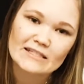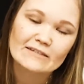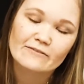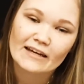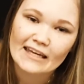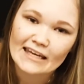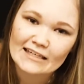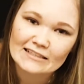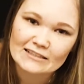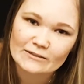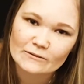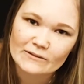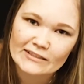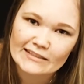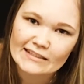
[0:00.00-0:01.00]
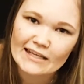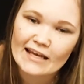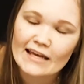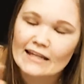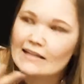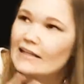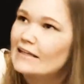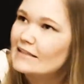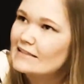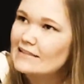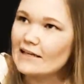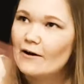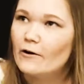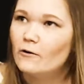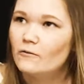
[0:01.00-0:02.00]
If I can't do it, then
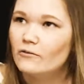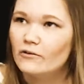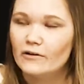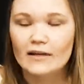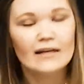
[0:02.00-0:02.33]
it's over.